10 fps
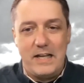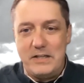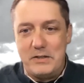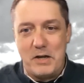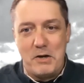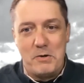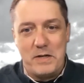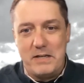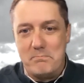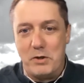
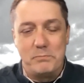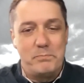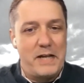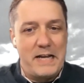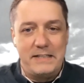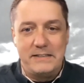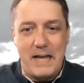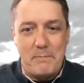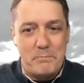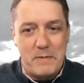in multiplying
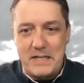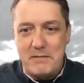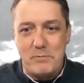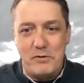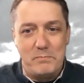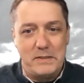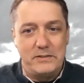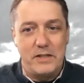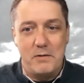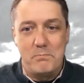disciple-making
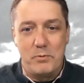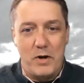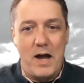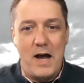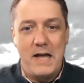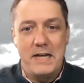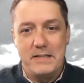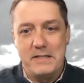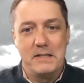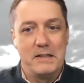movements abroad,
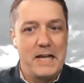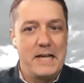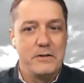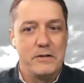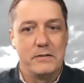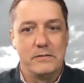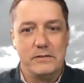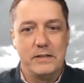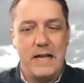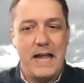and then later
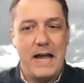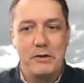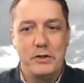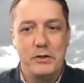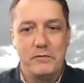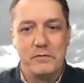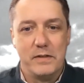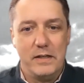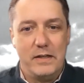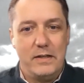how you've
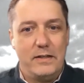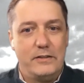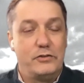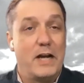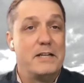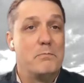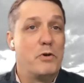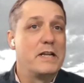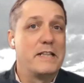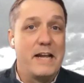tried to
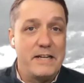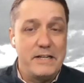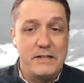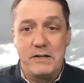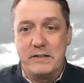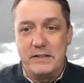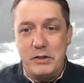bring that here in the